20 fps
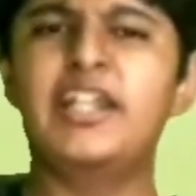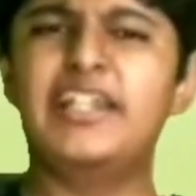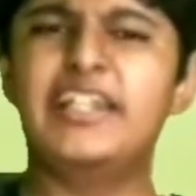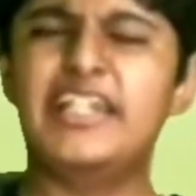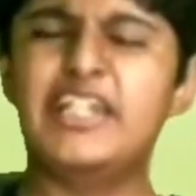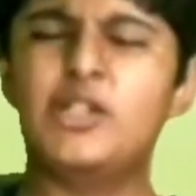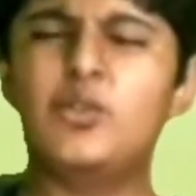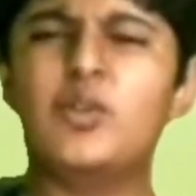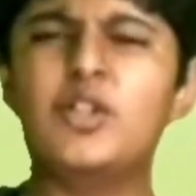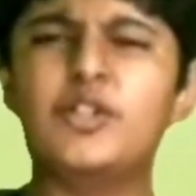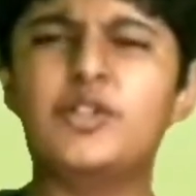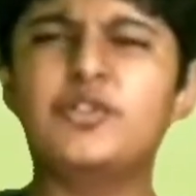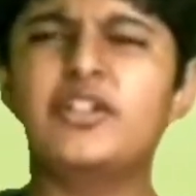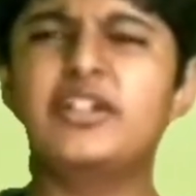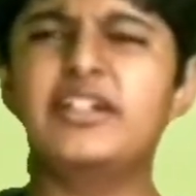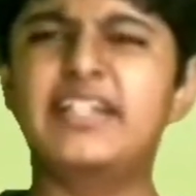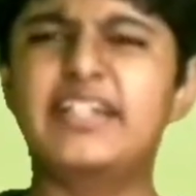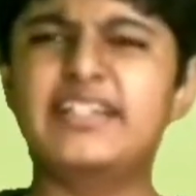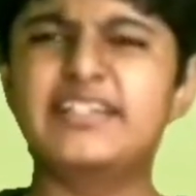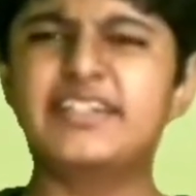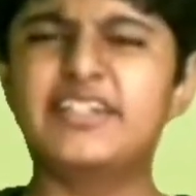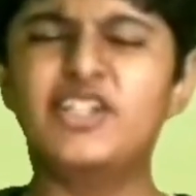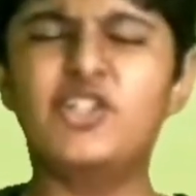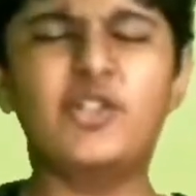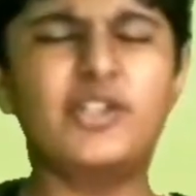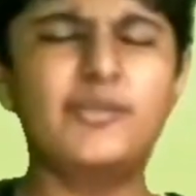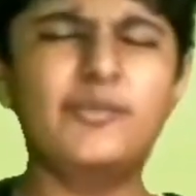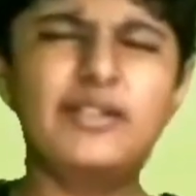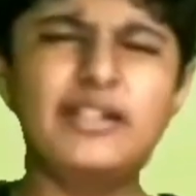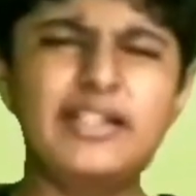equal to the density or
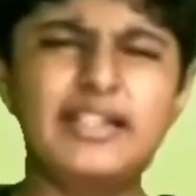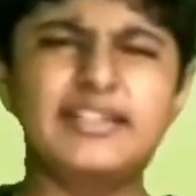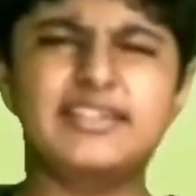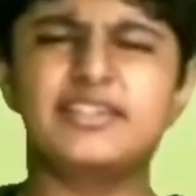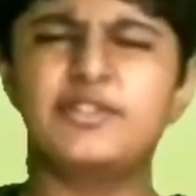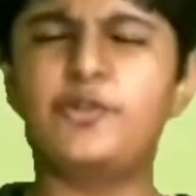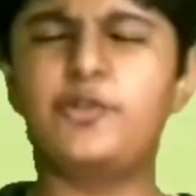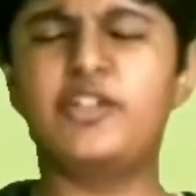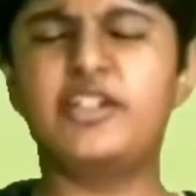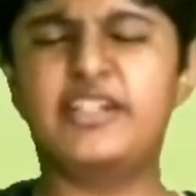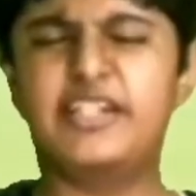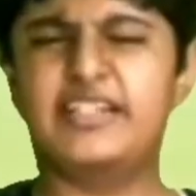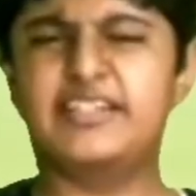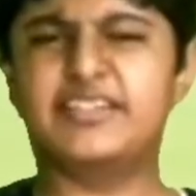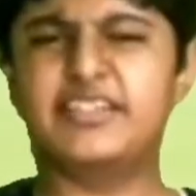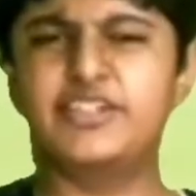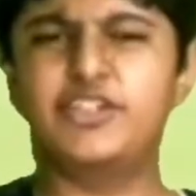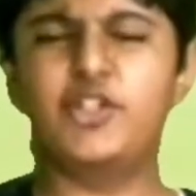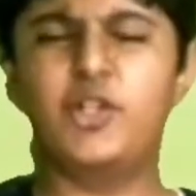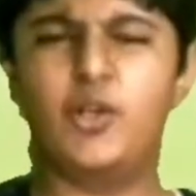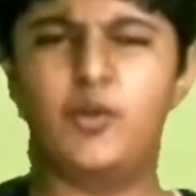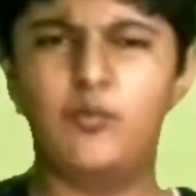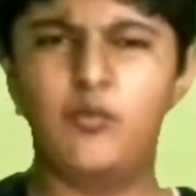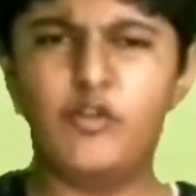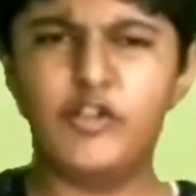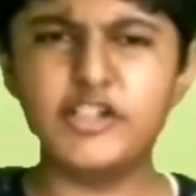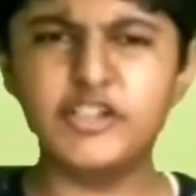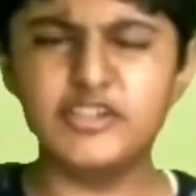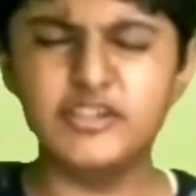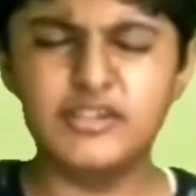even less to the density of
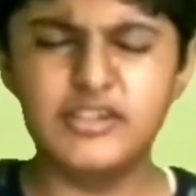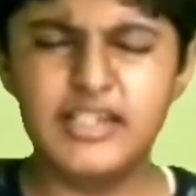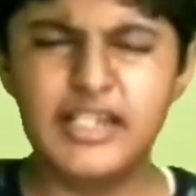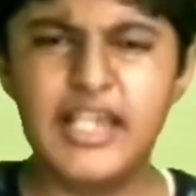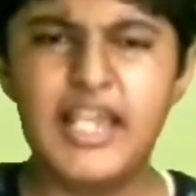water,